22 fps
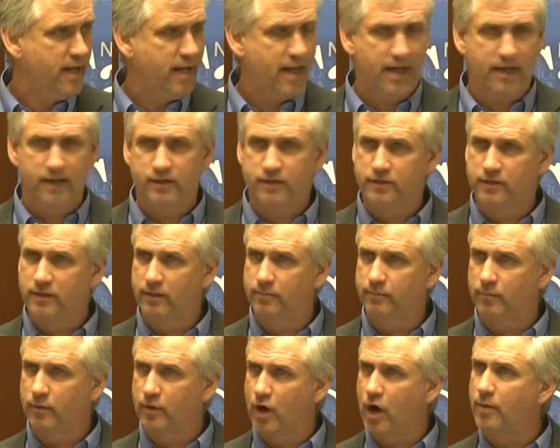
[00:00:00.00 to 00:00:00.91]
and
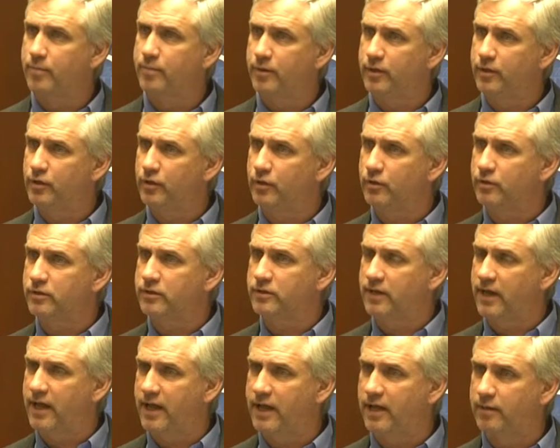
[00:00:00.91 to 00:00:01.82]
some
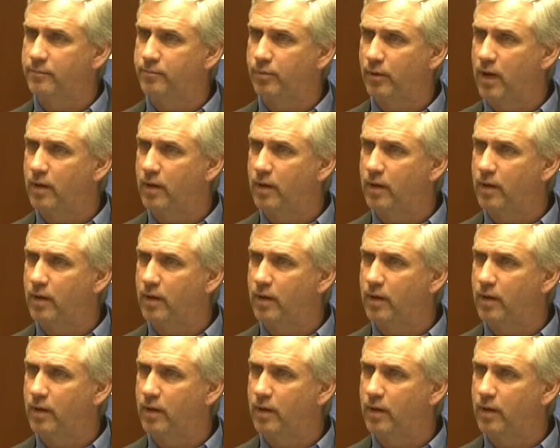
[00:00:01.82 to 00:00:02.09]
carpenters and